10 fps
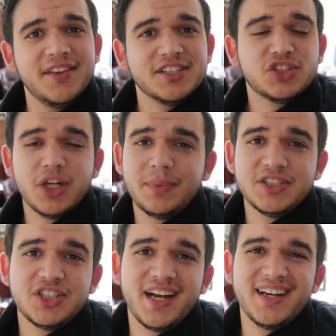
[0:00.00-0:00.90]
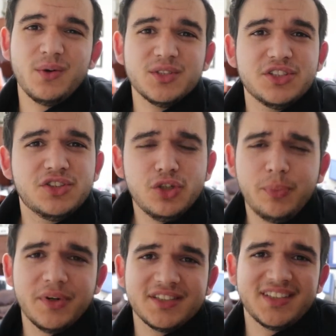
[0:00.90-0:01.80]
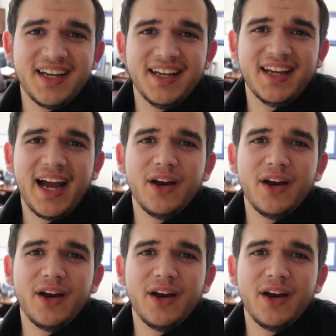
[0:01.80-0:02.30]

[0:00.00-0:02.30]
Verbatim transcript: This trip in China was super exciting.